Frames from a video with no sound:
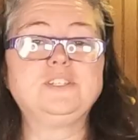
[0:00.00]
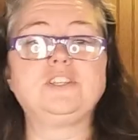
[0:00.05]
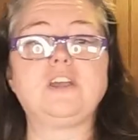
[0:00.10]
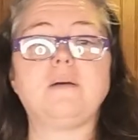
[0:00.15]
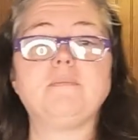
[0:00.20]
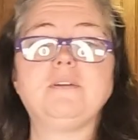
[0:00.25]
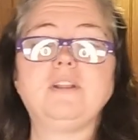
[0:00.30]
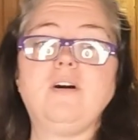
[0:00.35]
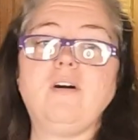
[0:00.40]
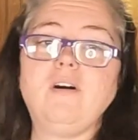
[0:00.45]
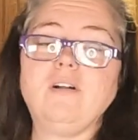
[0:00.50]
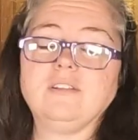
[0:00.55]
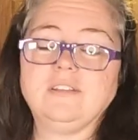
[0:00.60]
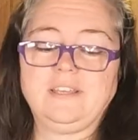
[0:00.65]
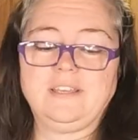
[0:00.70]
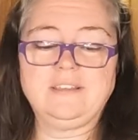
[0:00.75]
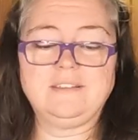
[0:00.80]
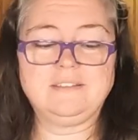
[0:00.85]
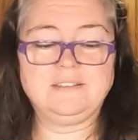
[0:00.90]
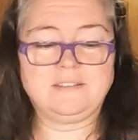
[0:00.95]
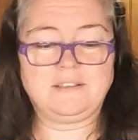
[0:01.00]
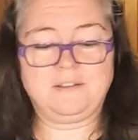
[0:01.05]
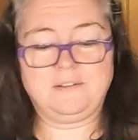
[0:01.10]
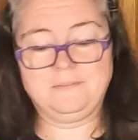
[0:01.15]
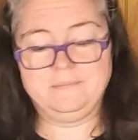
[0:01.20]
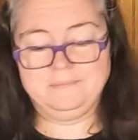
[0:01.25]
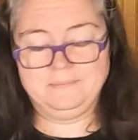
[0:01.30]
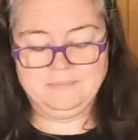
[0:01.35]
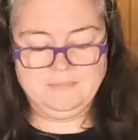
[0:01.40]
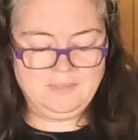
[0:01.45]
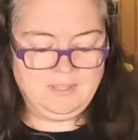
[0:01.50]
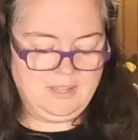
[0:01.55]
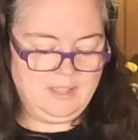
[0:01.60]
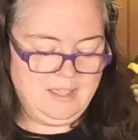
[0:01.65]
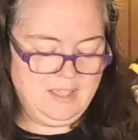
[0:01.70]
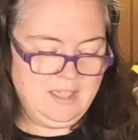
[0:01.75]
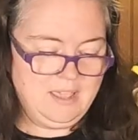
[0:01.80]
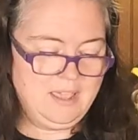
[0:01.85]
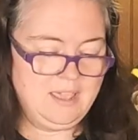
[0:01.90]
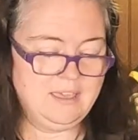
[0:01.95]
we shop at Aldi, so
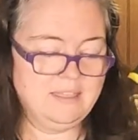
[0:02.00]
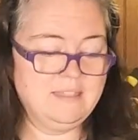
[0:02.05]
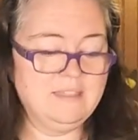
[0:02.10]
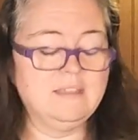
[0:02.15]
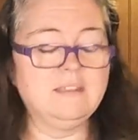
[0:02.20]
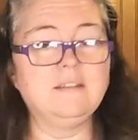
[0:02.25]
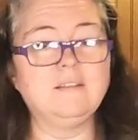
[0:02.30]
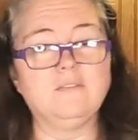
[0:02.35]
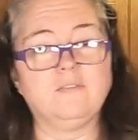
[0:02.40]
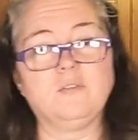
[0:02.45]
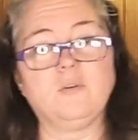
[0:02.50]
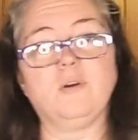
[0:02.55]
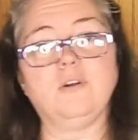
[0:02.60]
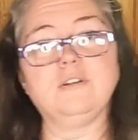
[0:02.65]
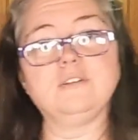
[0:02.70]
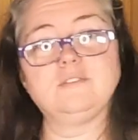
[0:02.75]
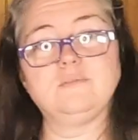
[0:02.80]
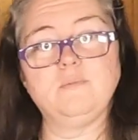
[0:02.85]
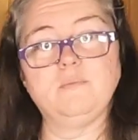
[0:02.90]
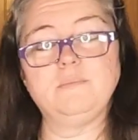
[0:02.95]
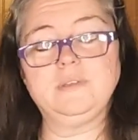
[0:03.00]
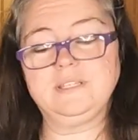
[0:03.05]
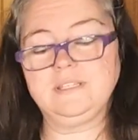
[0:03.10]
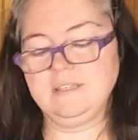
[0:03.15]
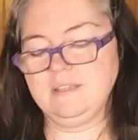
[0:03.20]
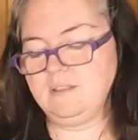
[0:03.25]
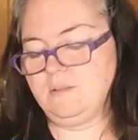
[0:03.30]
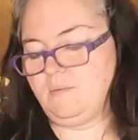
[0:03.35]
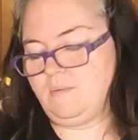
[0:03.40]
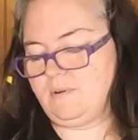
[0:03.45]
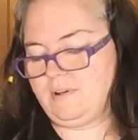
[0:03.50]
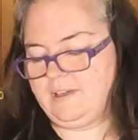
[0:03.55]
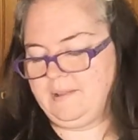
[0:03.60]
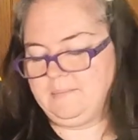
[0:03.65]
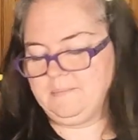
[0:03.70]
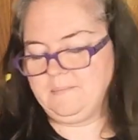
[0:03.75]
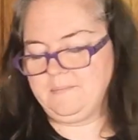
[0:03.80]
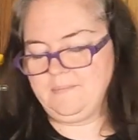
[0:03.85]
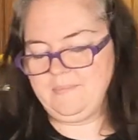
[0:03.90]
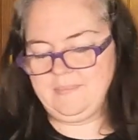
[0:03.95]
and then of course we're missing the
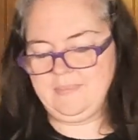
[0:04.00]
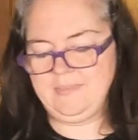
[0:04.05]
one.